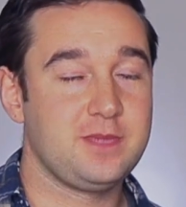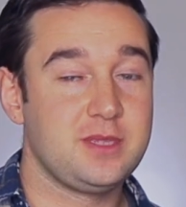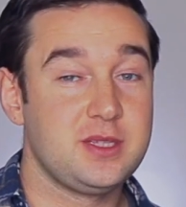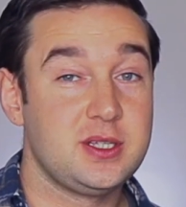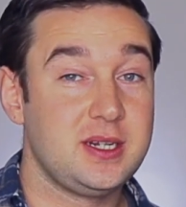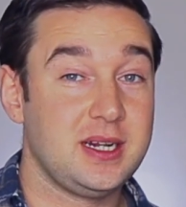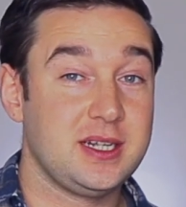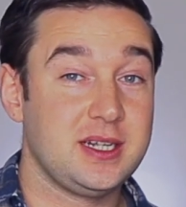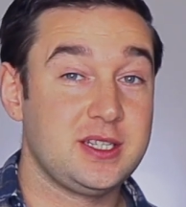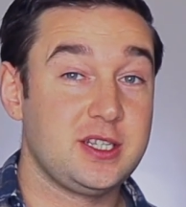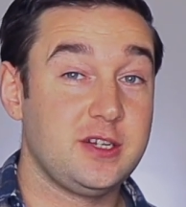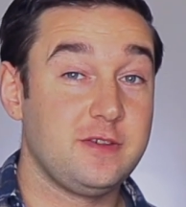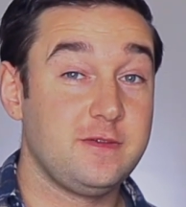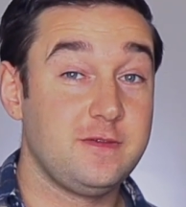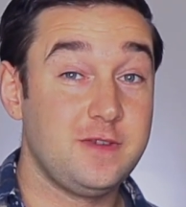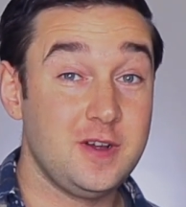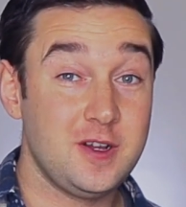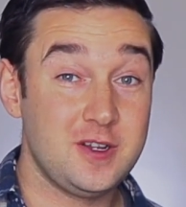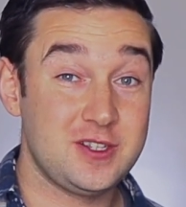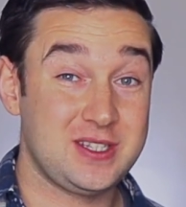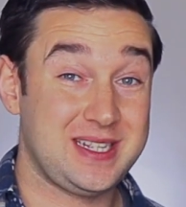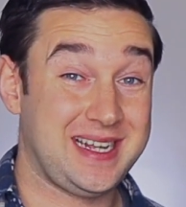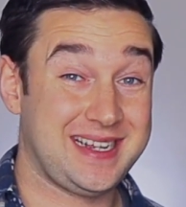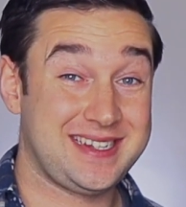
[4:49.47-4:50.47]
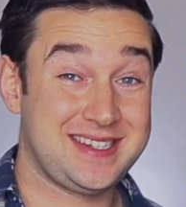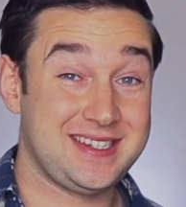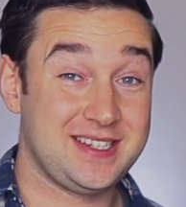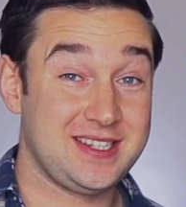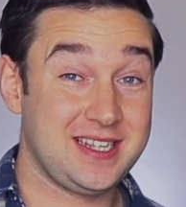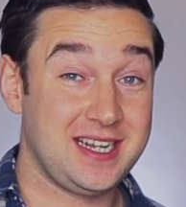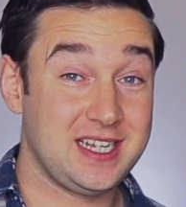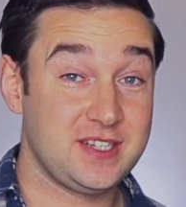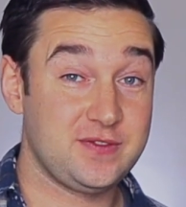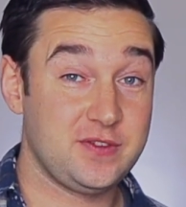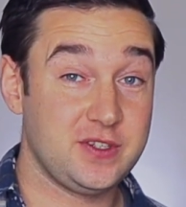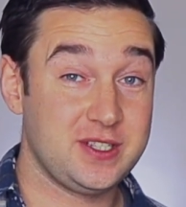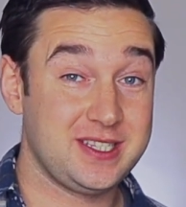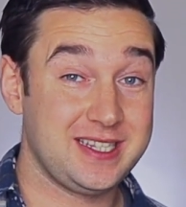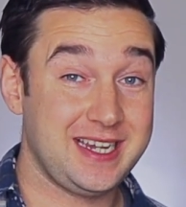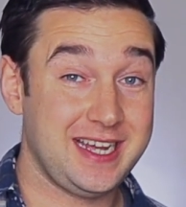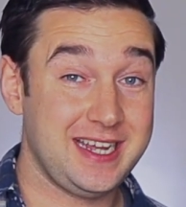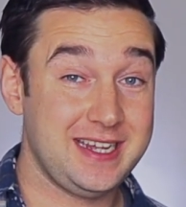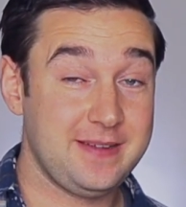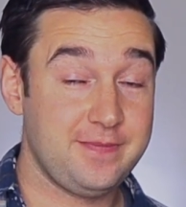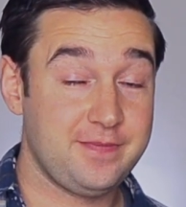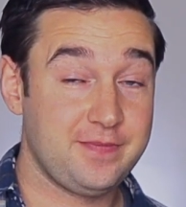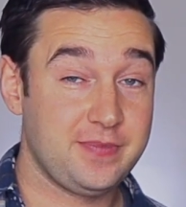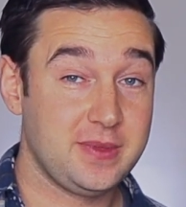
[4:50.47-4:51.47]
So that's our first exercise for
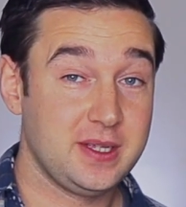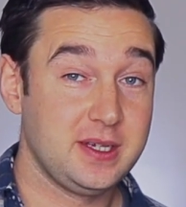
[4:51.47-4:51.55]
today.